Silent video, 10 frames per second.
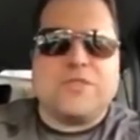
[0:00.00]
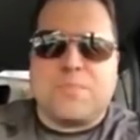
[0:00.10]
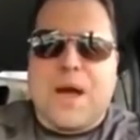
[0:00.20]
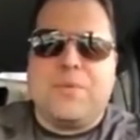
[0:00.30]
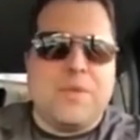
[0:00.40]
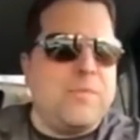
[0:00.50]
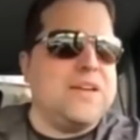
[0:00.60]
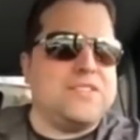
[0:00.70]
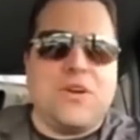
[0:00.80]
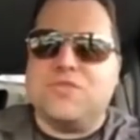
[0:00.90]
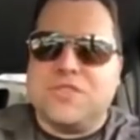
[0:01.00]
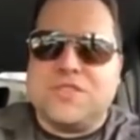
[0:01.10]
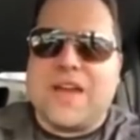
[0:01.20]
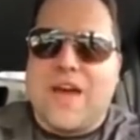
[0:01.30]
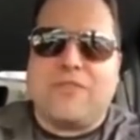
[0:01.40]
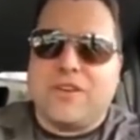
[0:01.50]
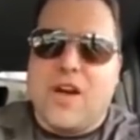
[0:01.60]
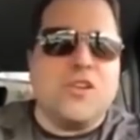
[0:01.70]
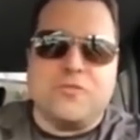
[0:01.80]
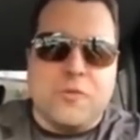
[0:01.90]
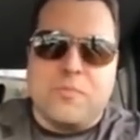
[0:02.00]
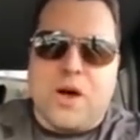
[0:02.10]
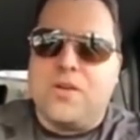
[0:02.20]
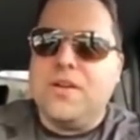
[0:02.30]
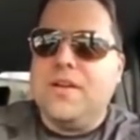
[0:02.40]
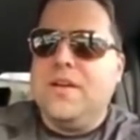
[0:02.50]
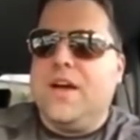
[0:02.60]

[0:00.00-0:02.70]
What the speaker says: is probably the best coaching staff in college football.